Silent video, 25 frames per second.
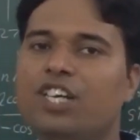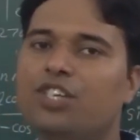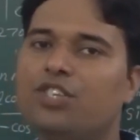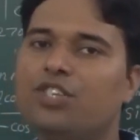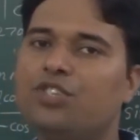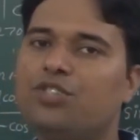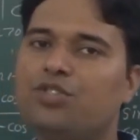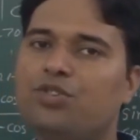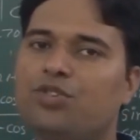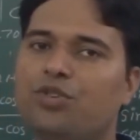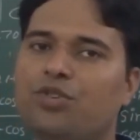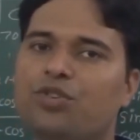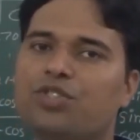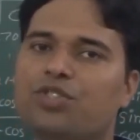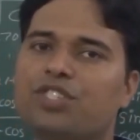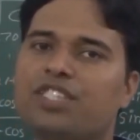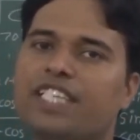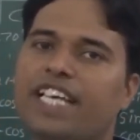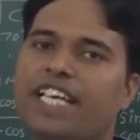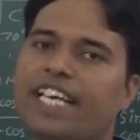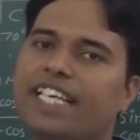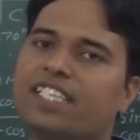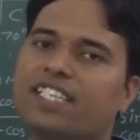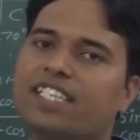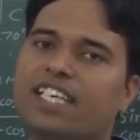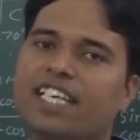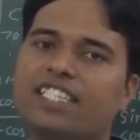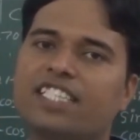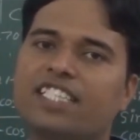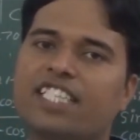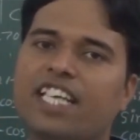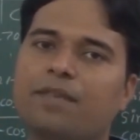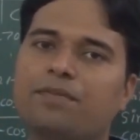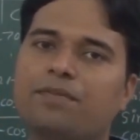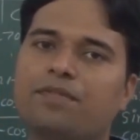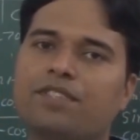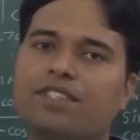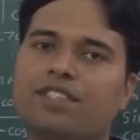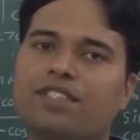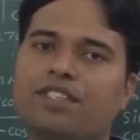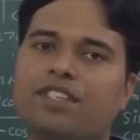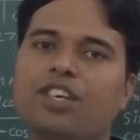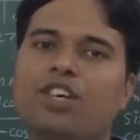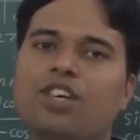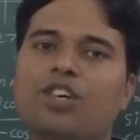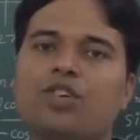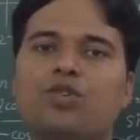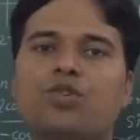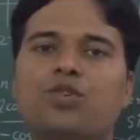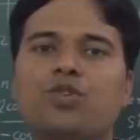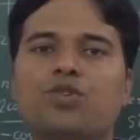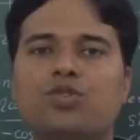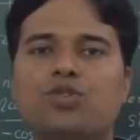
Use these concepts to